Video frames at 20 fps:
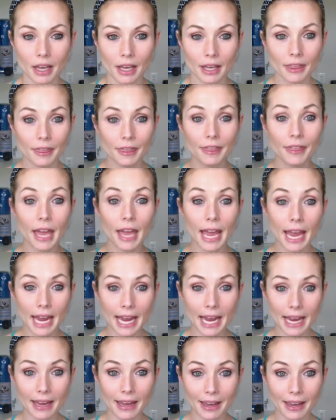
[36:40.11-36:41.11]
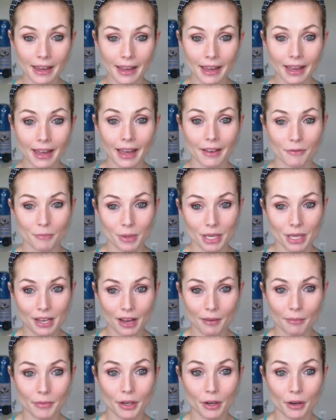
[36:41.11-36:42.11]
They have
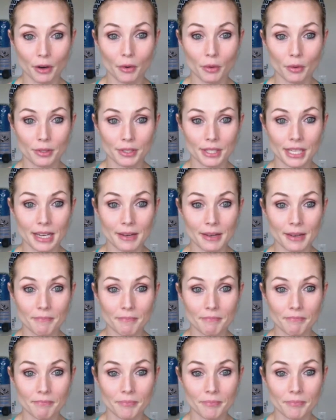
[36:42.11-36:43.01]
become their own team.